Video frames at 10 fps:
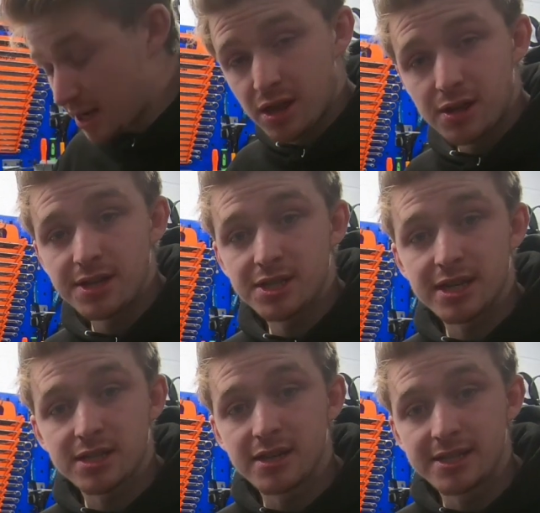a
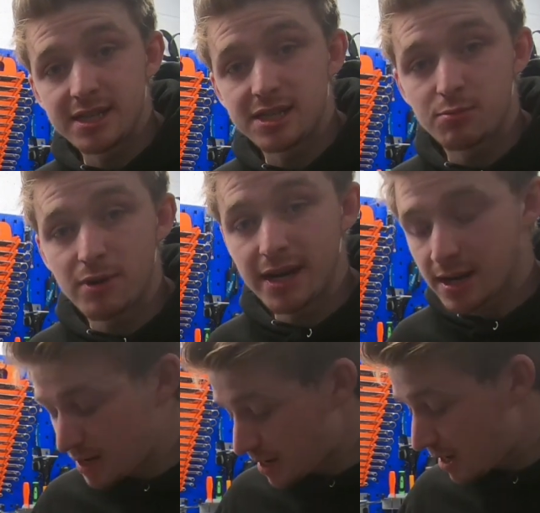36ID spring,
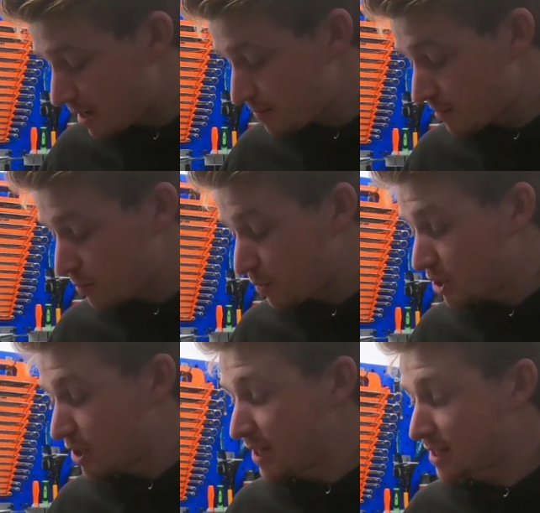
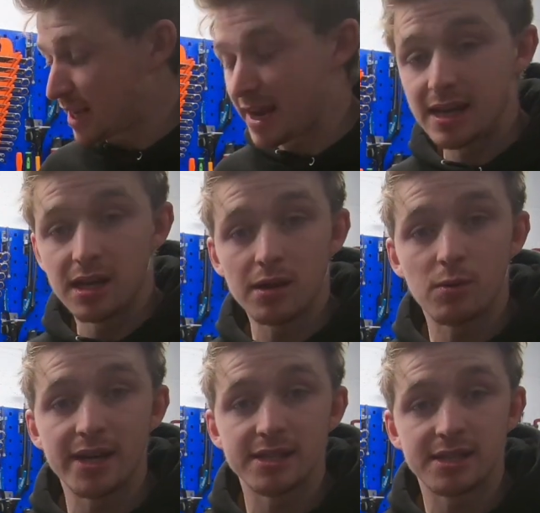which is a
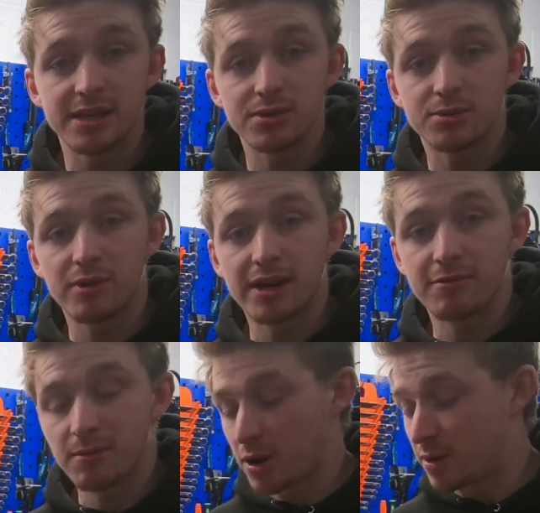lightweight steel spring
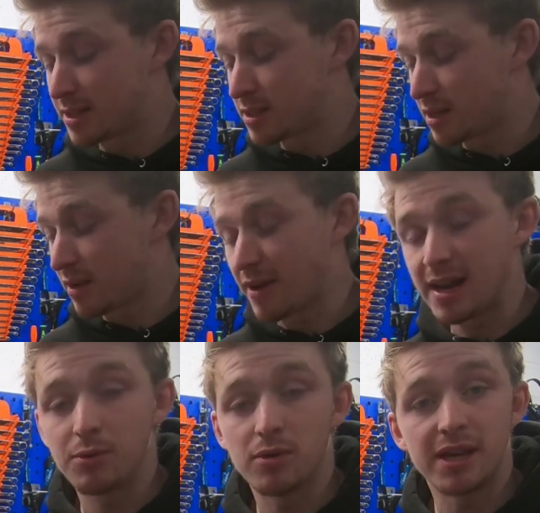from Öhlins,
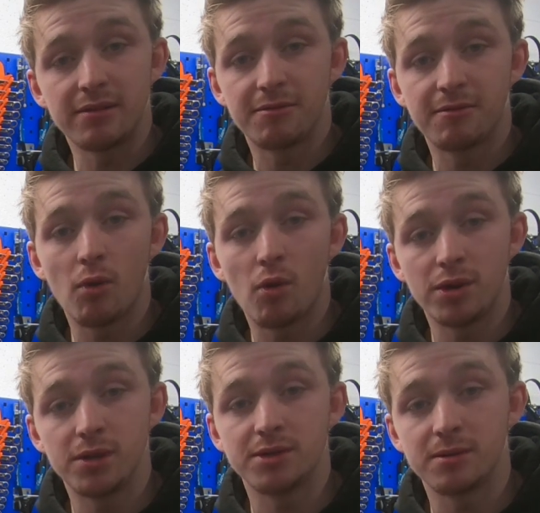available in 4
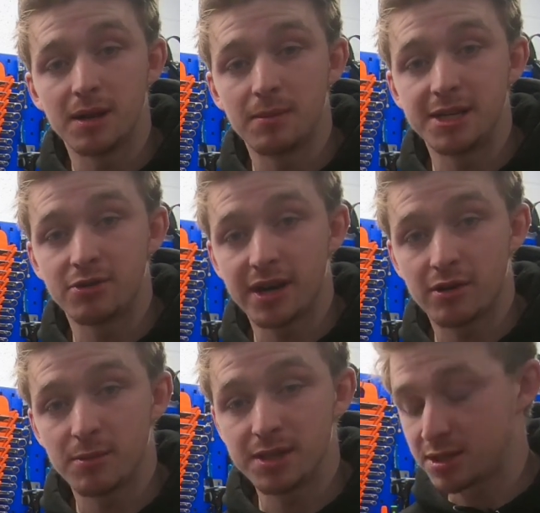Newton millimeter
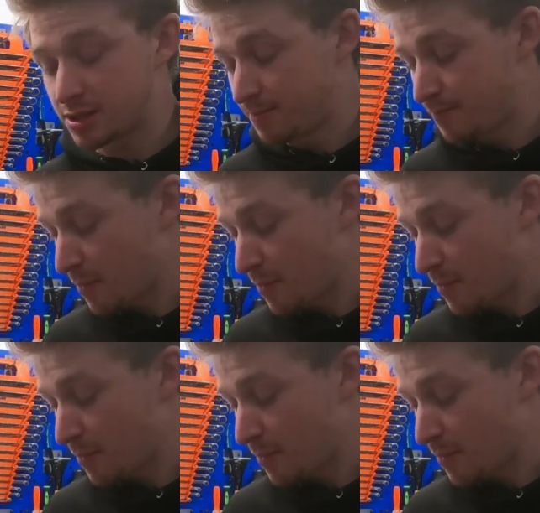increments.